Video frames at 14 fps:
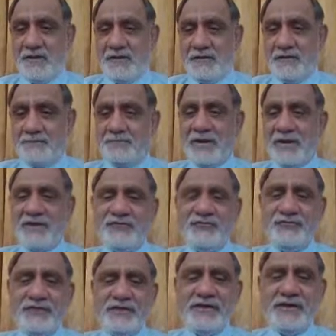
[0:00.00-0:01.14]
But
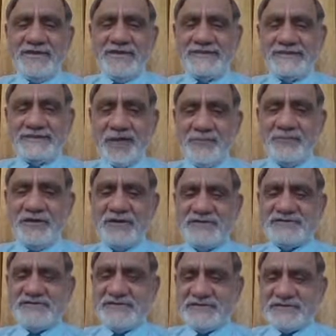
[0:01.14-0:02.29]
we establish
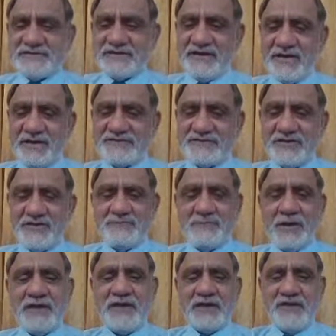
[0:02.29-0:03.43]
this connection
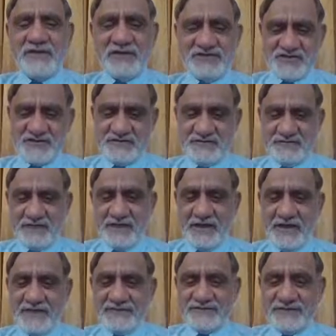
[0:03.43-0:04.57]
by convention,
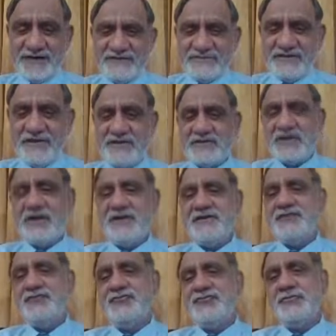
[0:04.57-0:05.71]
and thus it
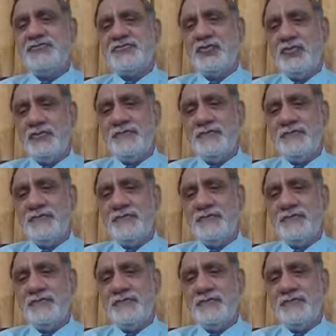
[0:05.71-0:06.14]
continues to be so.